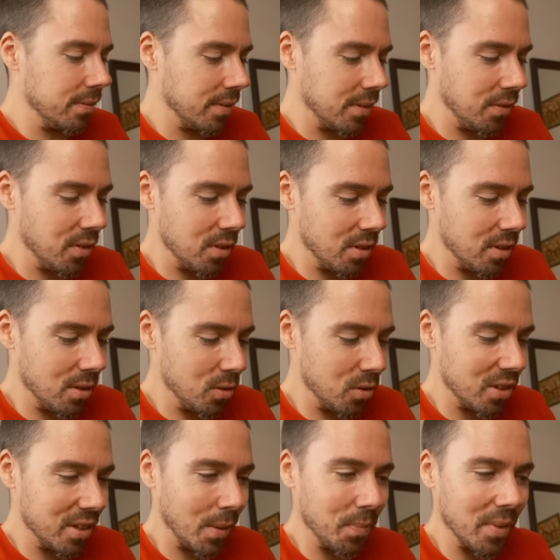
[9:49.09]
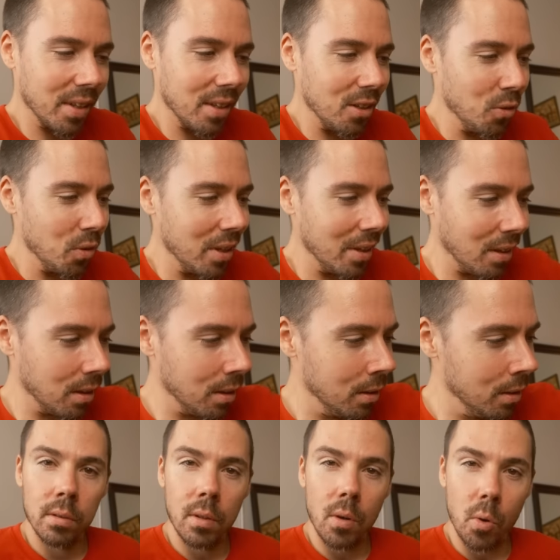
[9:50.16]
If you do something unique.
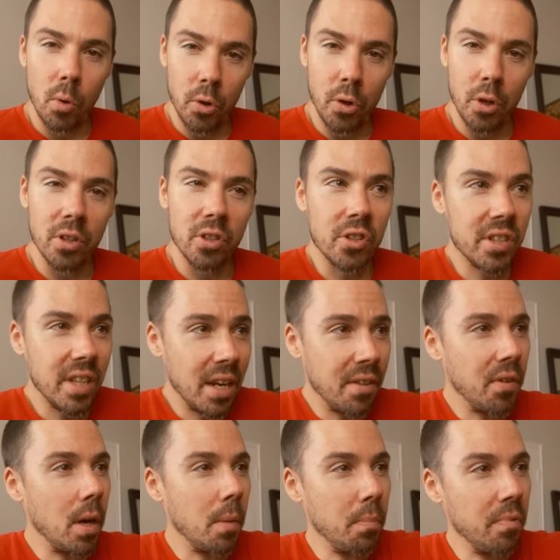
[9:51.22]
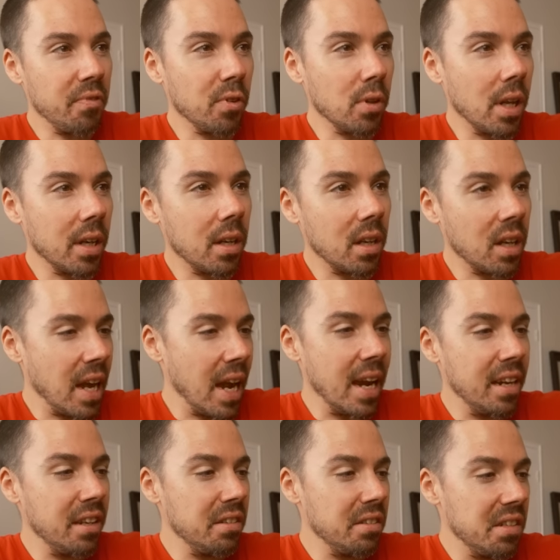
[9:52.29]
Or you could save up for like a
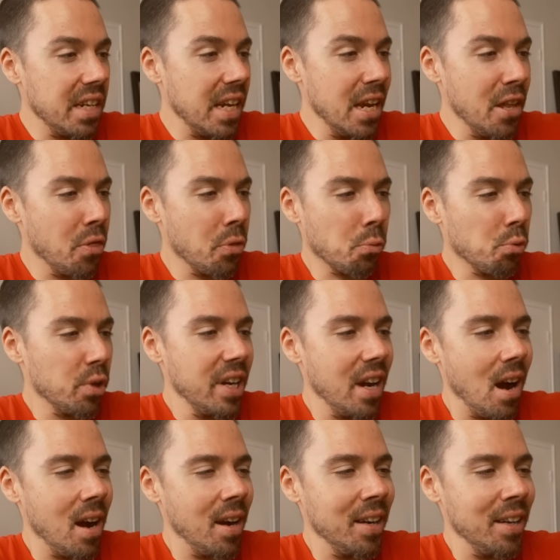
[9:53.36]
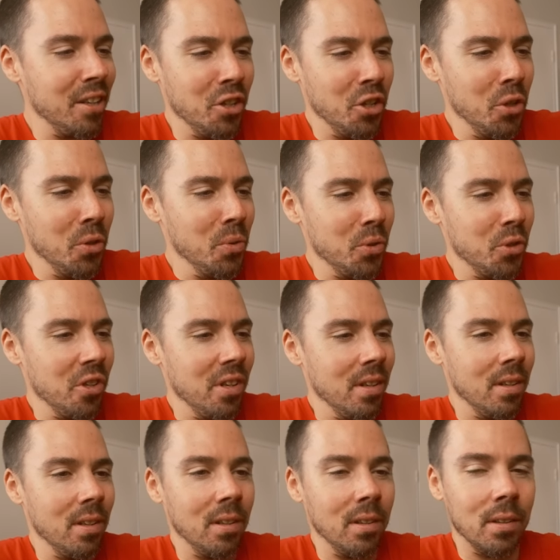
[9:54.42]
Canon T3i used.
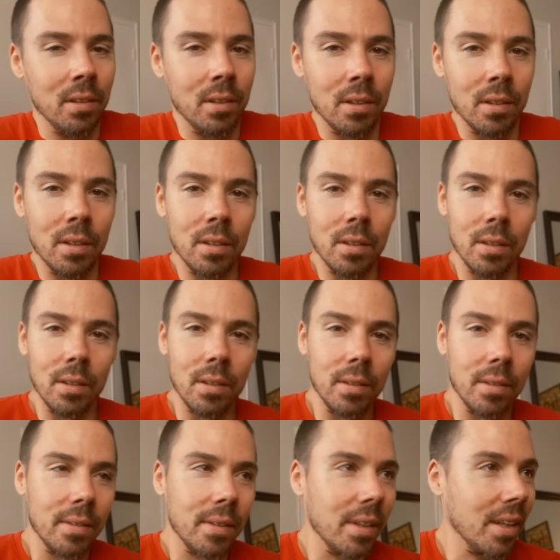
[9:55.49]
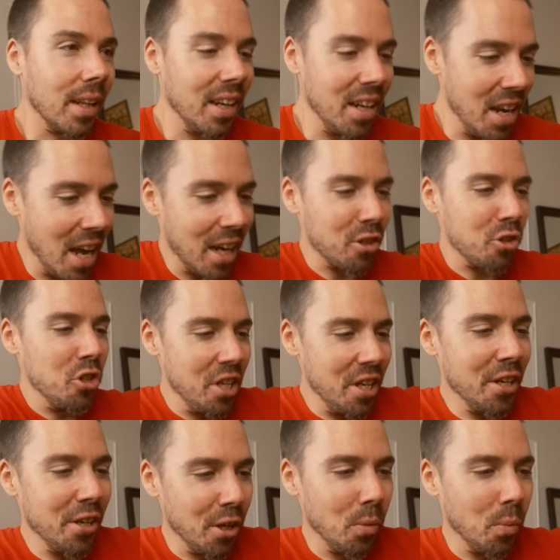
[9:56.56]
And then next
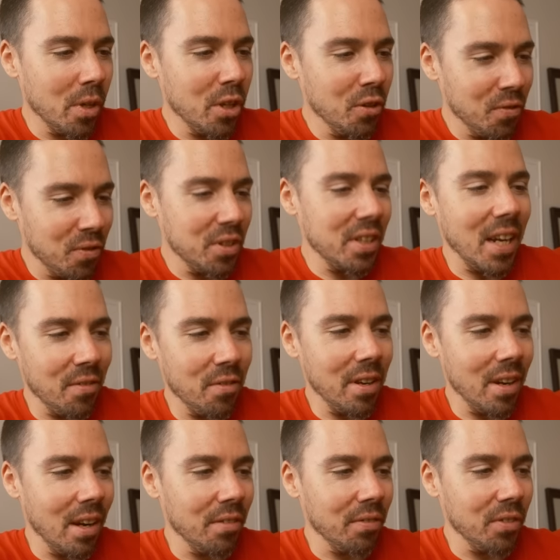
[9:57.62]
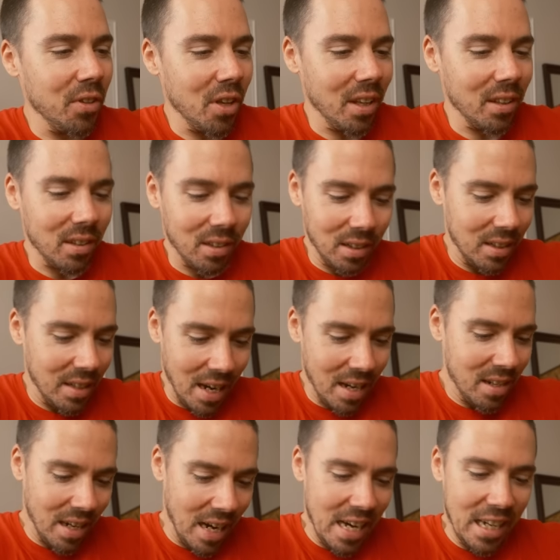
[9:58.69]
year, when you've saved enough, you get the
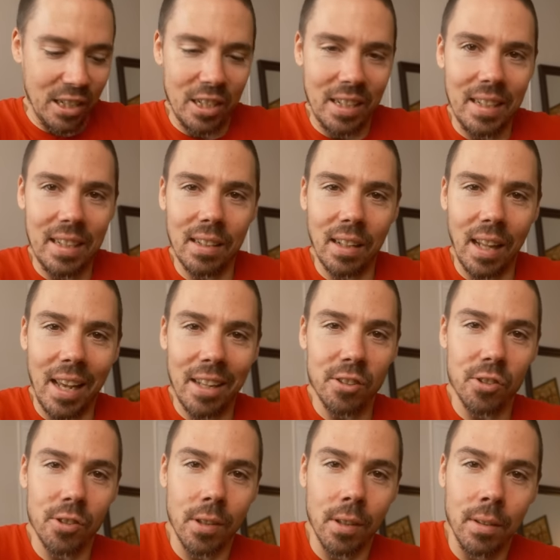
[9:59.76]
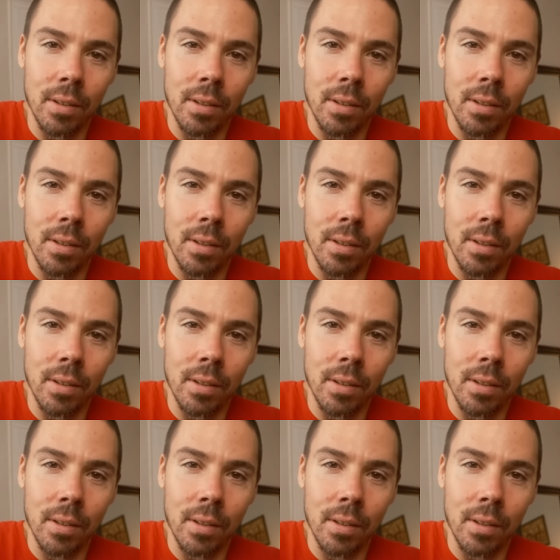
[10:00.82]
10 to 18 lens.